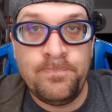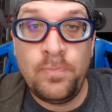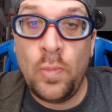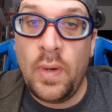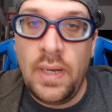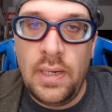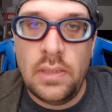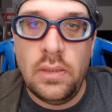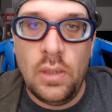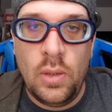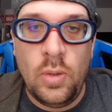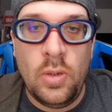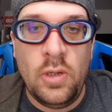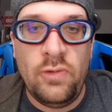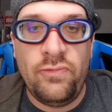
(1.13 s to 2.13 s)
Well,
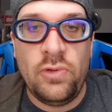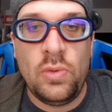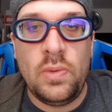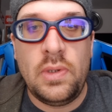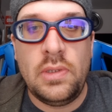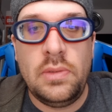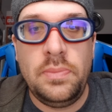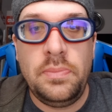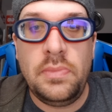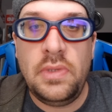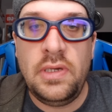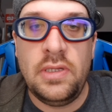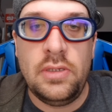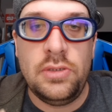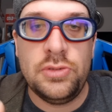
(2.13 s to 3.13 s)
hello everyone.
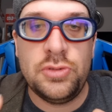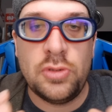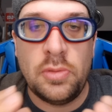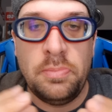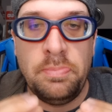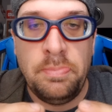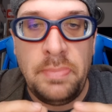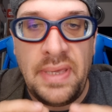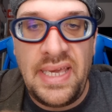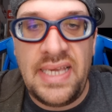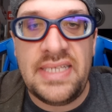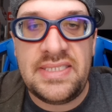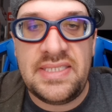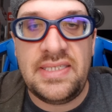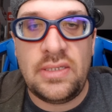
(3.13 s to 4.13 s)
It is your
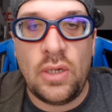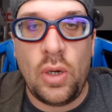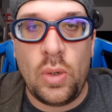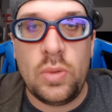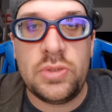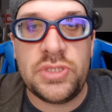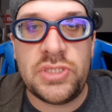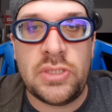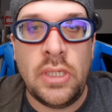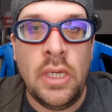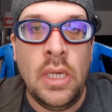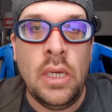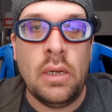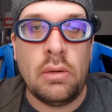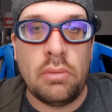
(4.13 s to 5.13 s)
amazing host,
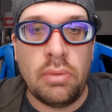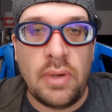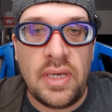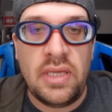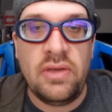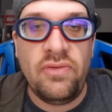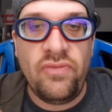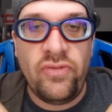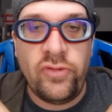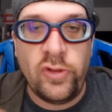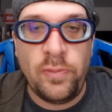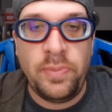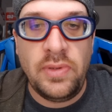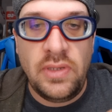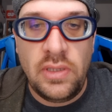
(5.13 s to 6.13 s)
Right
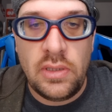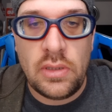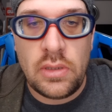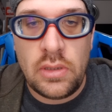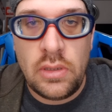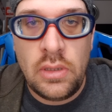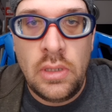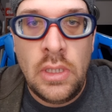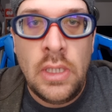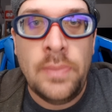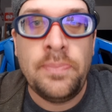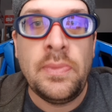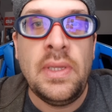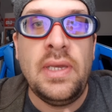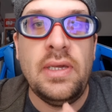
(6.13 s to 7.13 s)
Flippin' here.
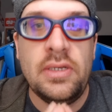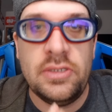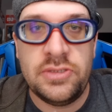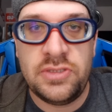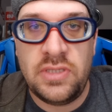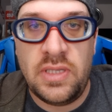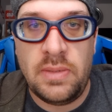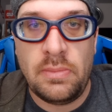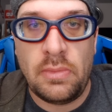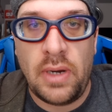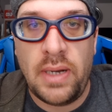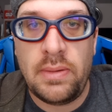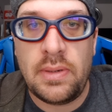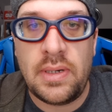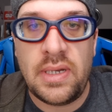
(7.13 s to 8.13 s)
It is Team
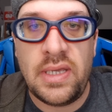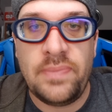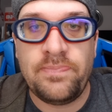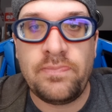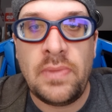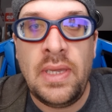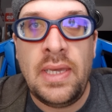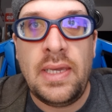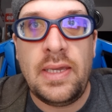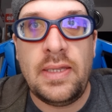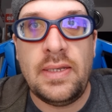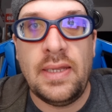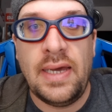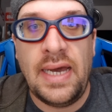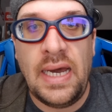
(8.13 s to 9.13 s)
Right.
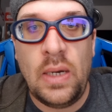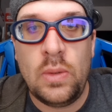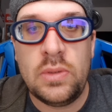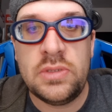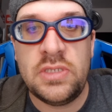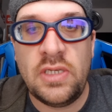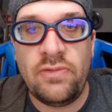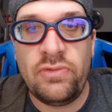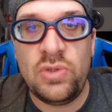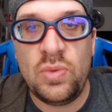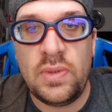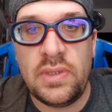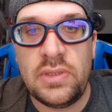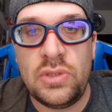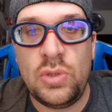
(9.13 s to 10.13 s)
And how is
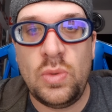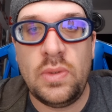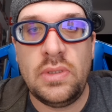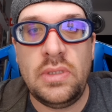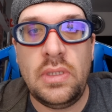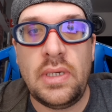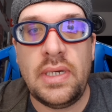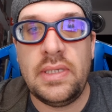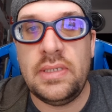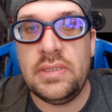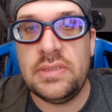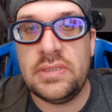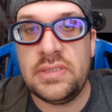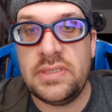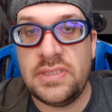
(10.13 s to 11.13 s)
everyone doing on
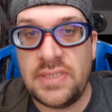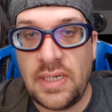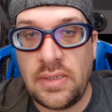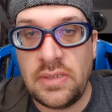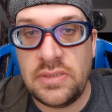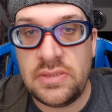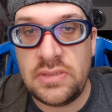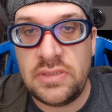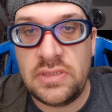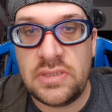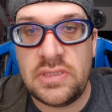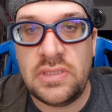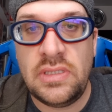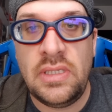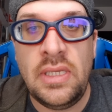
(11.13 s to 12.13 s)
a Saturday's
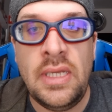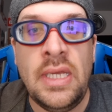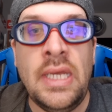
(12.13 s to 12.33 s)
edition?